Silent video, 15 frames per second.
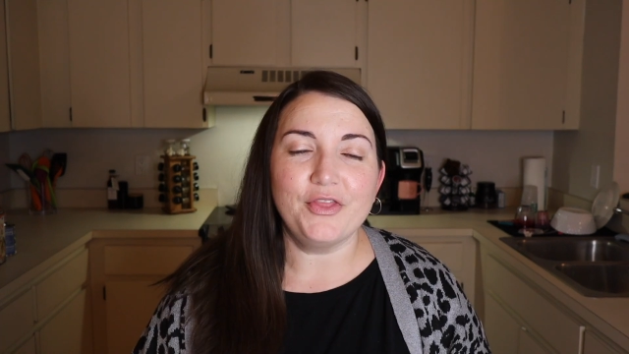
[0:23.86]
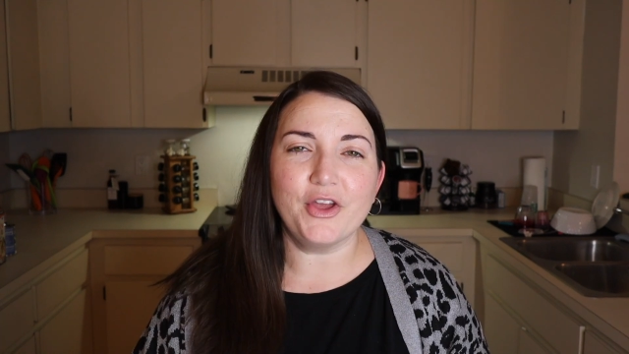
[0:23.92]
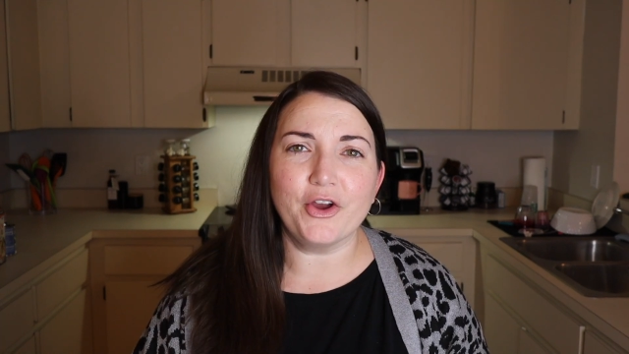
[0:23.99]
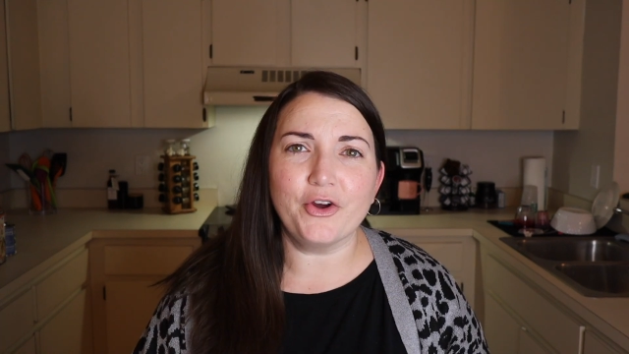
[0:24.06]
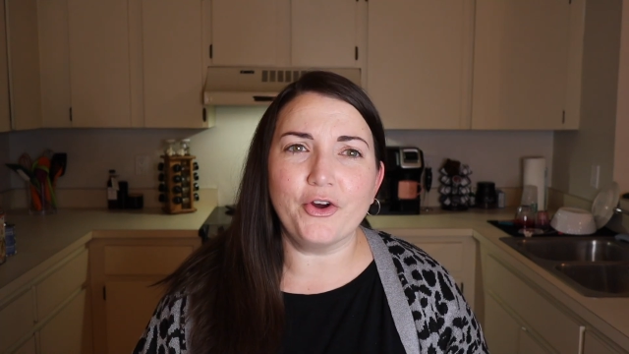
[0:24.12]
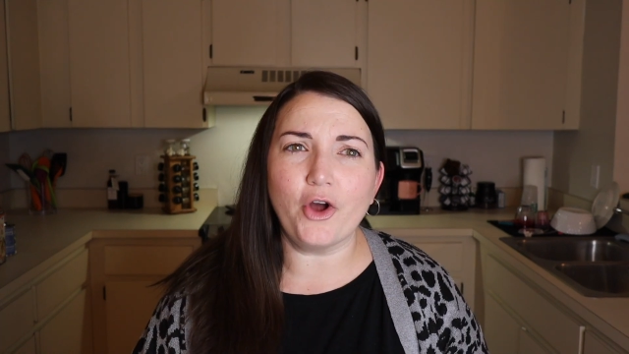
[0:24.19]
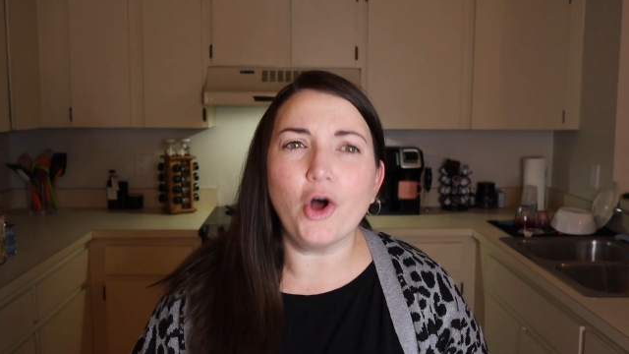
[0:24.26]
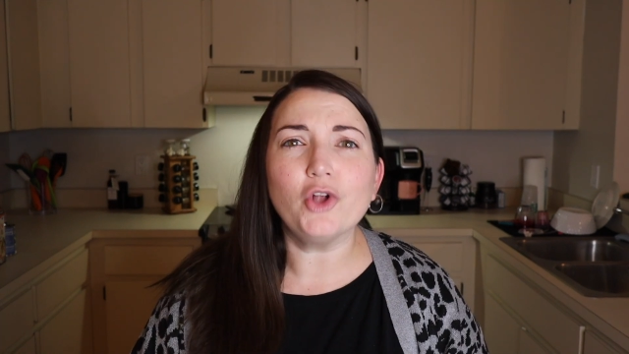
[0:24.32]

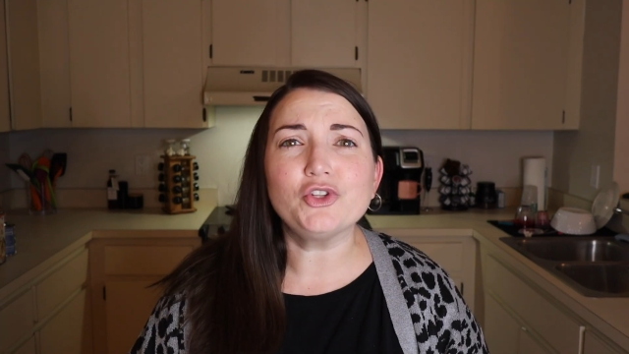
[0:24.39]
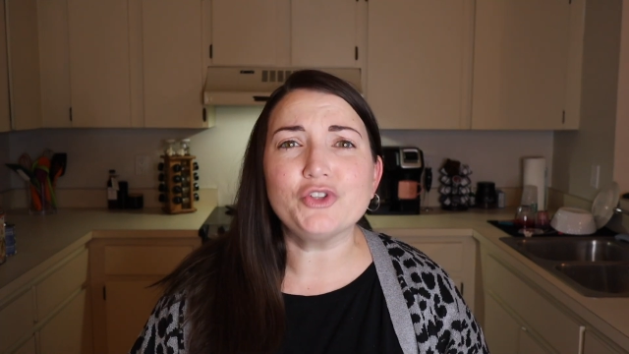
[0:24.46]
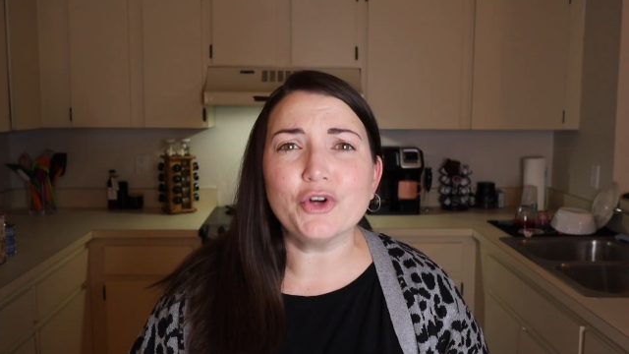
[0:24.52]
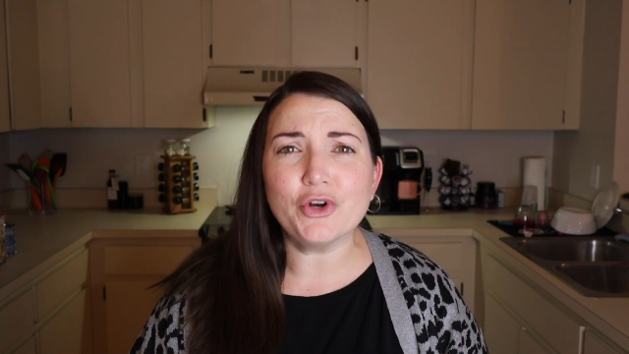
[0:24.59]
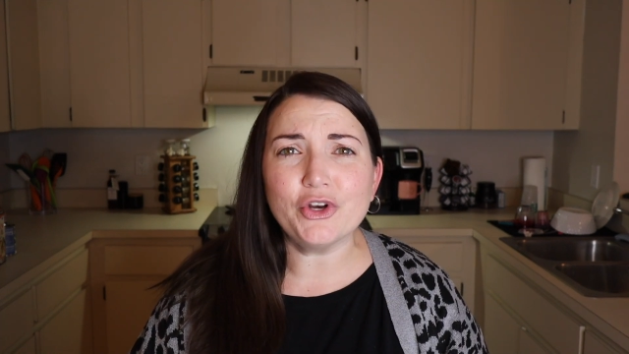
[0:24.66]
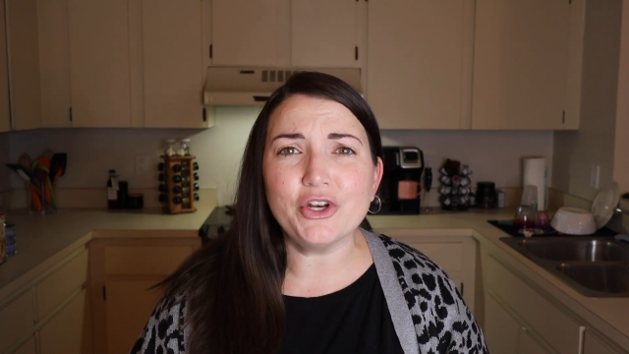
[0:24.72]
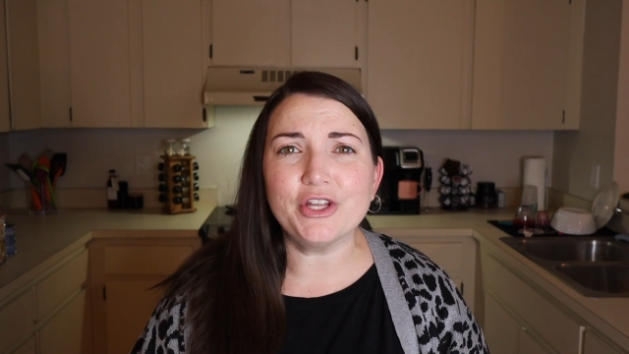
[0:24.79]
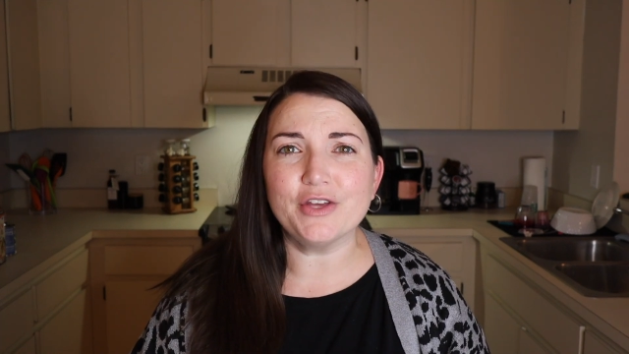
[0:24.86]
They're
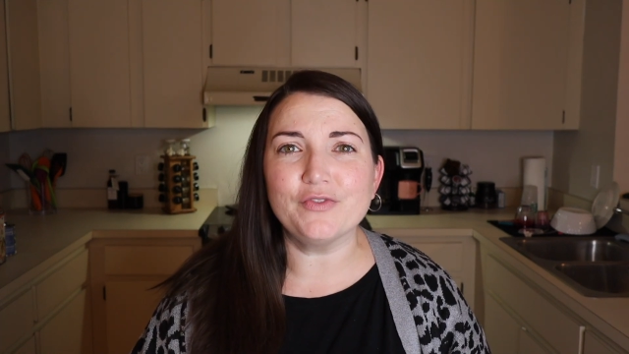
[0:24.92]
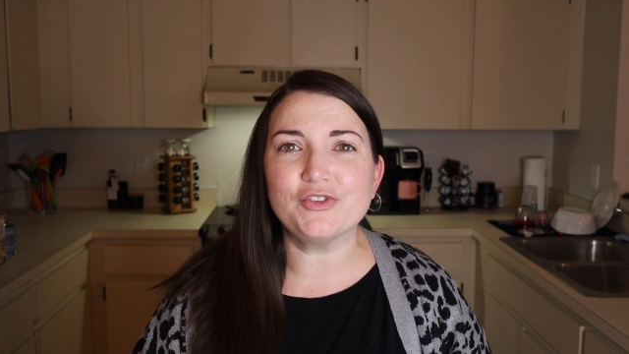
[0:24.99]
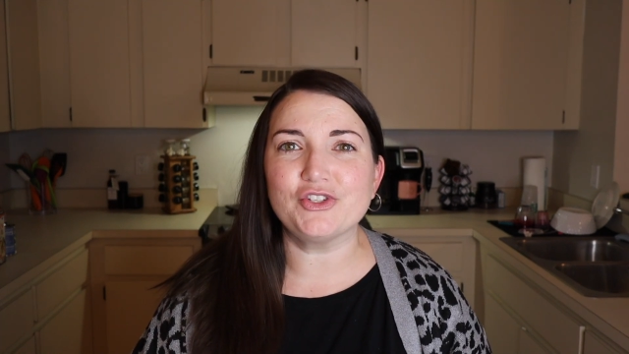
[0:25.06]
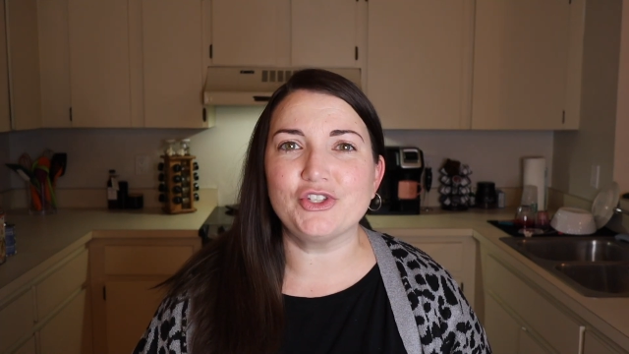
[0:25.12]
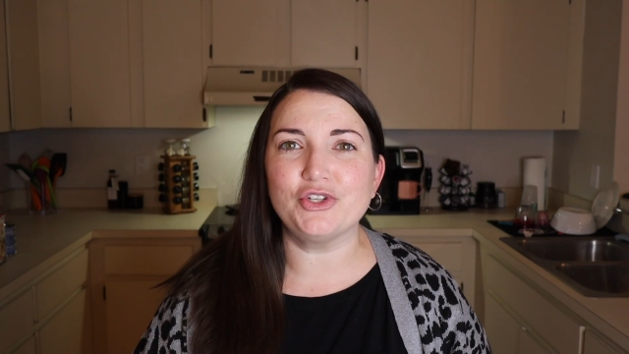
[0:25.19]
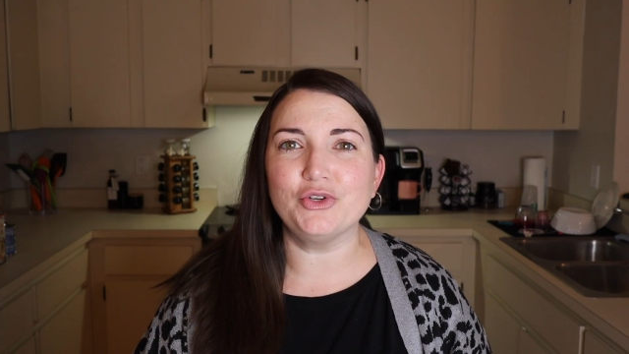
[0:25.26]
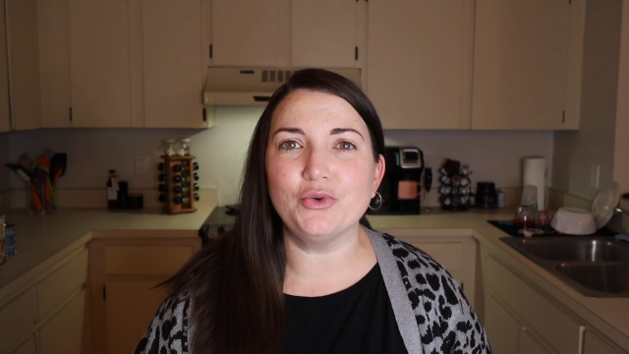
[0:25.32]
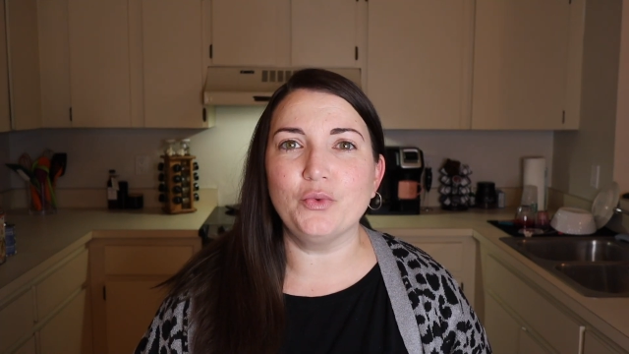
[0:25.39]
alternatives
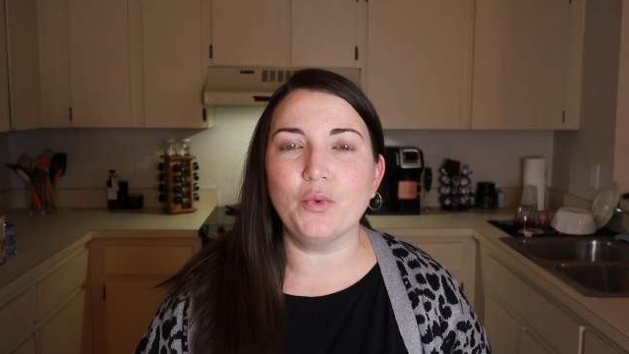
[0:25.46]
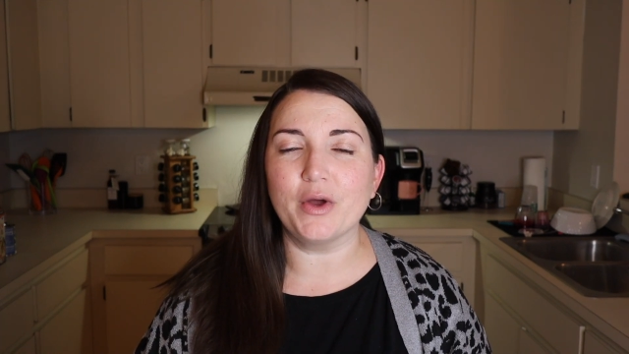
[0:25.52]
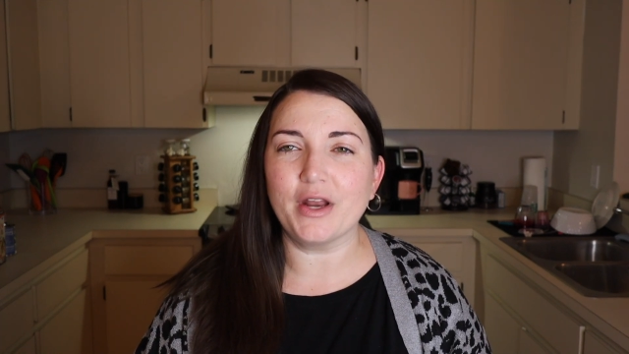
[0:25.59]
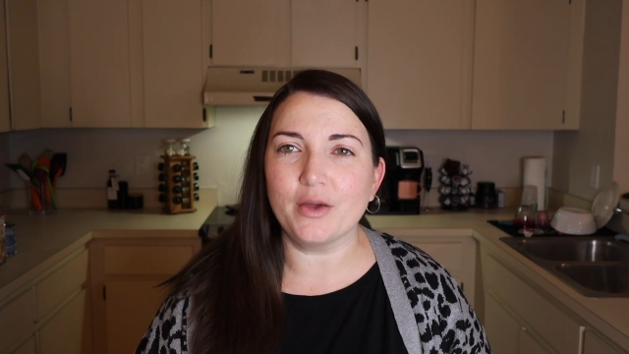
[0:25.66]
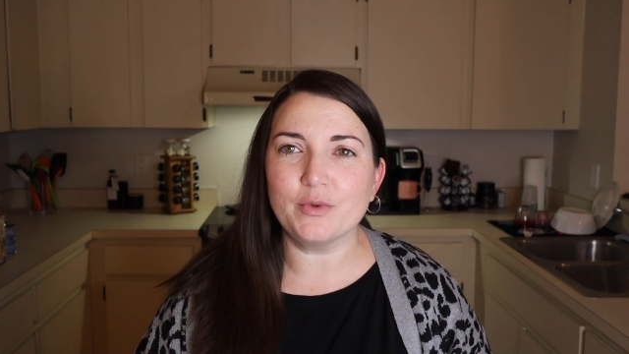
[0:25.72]
to what I